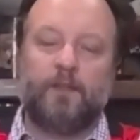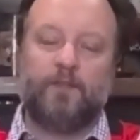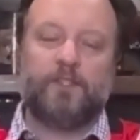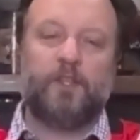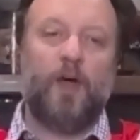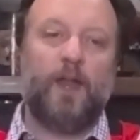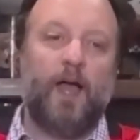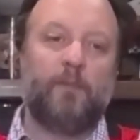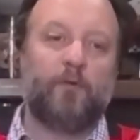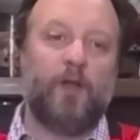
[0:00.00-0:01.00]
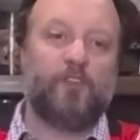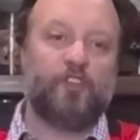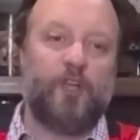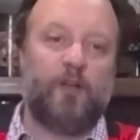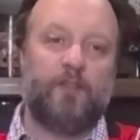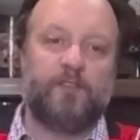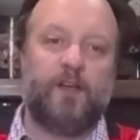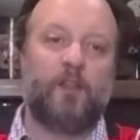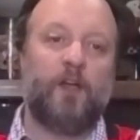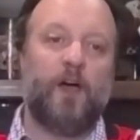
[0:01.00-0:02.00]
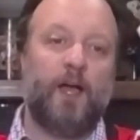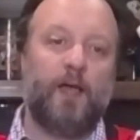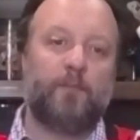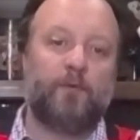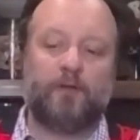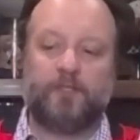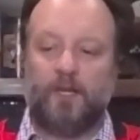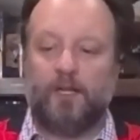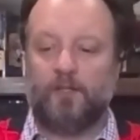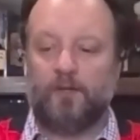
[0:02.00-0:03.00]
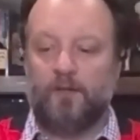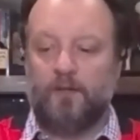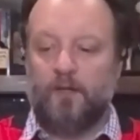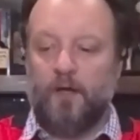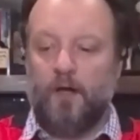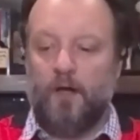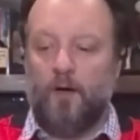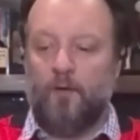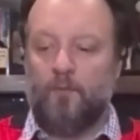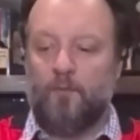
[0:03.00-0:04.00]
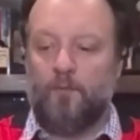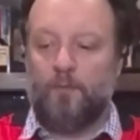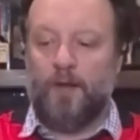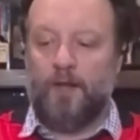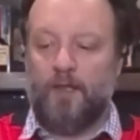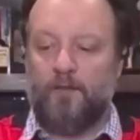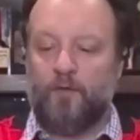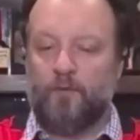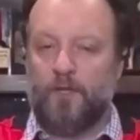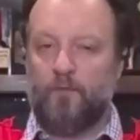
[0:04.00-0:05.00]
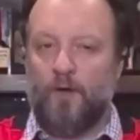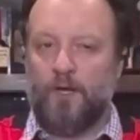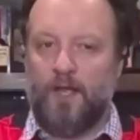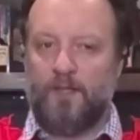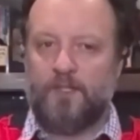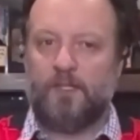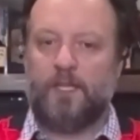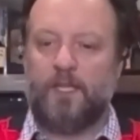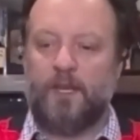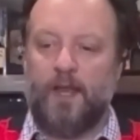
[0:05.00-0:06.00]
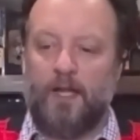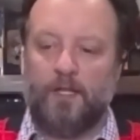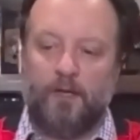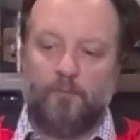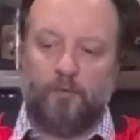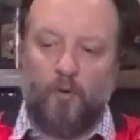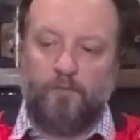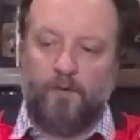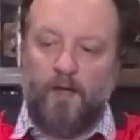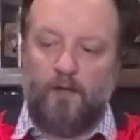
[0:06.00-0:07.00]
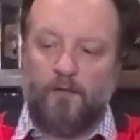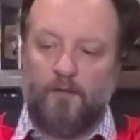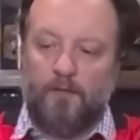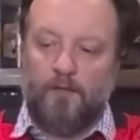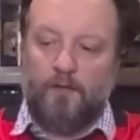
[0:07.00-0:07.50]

there's a lot of hype around sherry. There's a lot of hype around color. But if you really want a nice, clean, elegant profile,